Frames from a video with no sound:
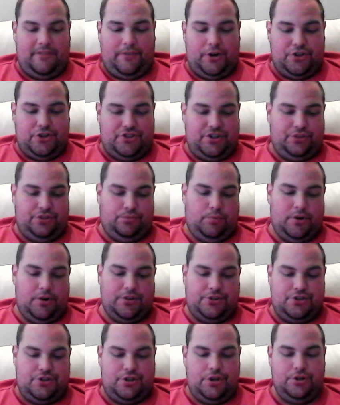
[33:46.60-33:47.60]
One version is
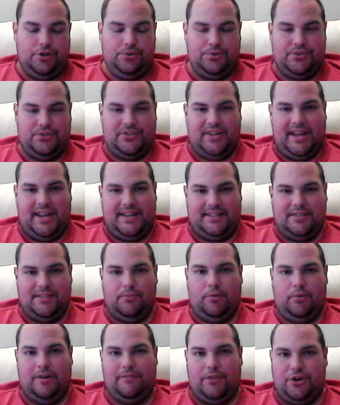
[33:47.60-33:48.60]
worth 2
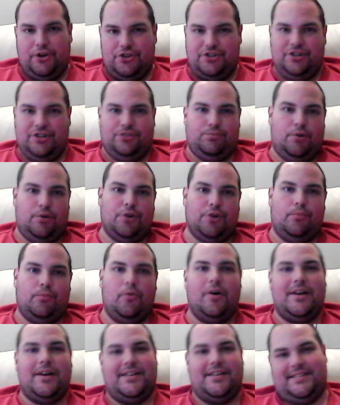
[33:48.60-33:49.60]
cents and one version is
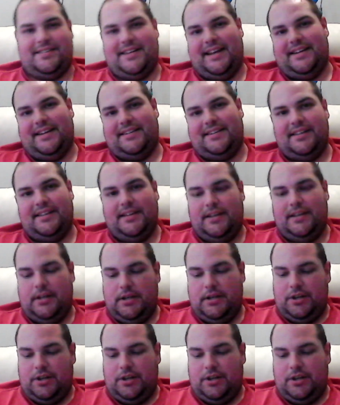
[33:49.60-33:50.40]
worth 1 cent.